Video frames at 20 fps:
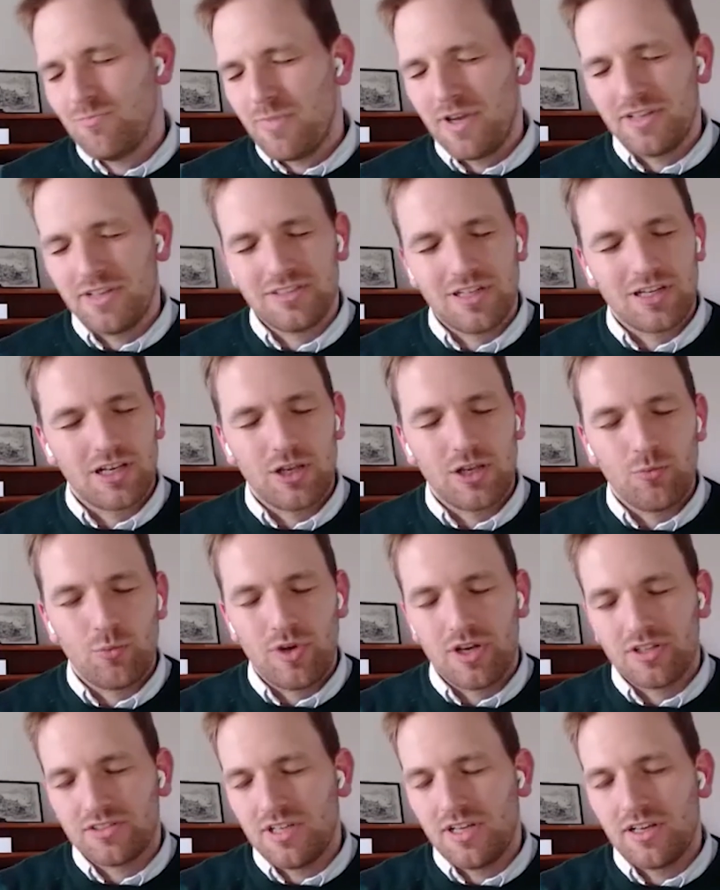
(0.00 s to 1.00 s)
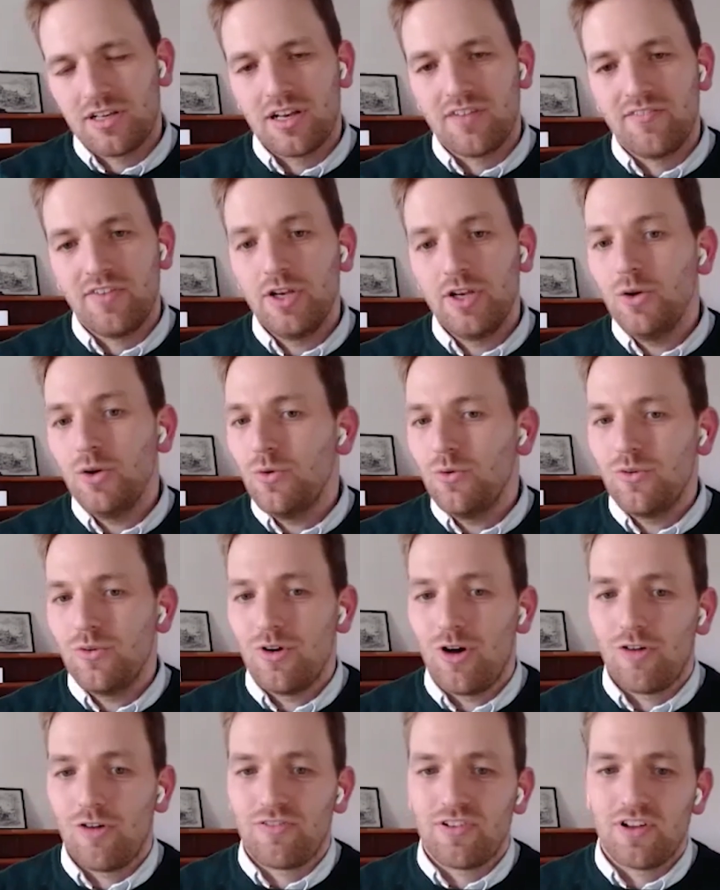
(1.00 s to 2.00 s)
Basically, we are taking a video
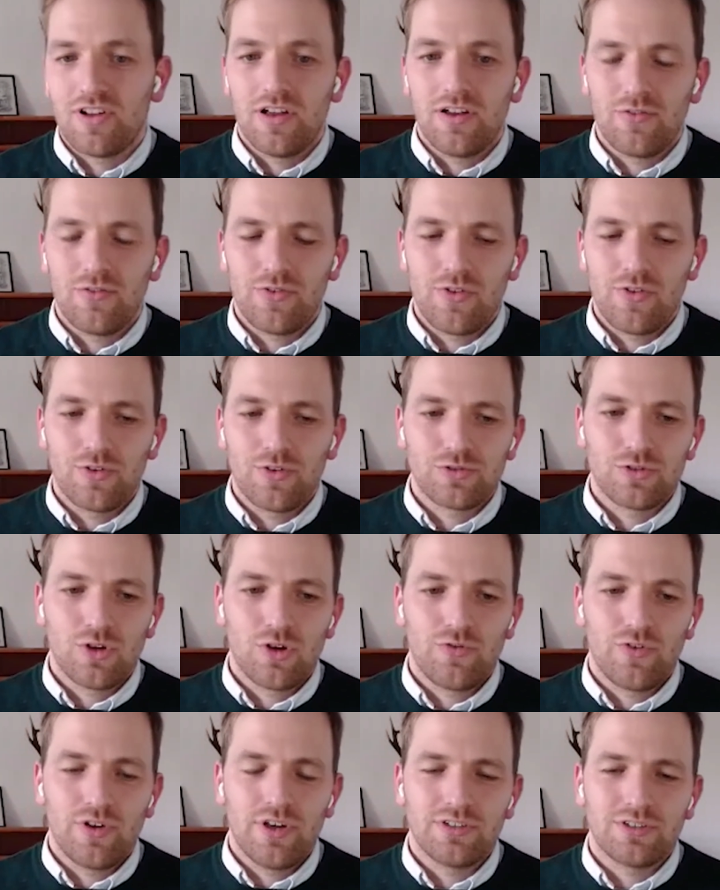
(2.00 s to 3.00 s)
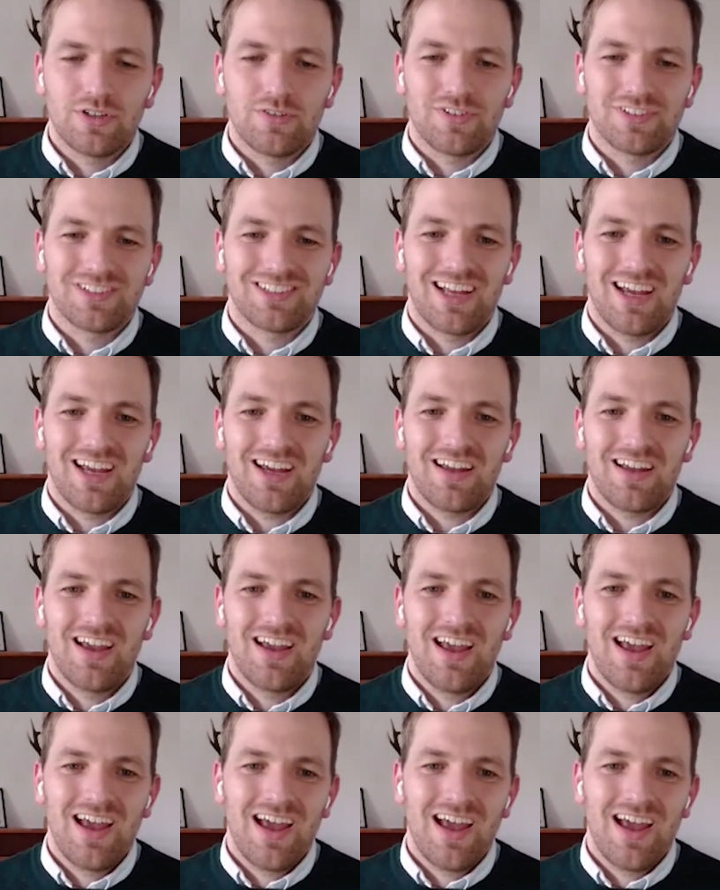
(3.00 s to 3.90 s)
of the surface of a stack,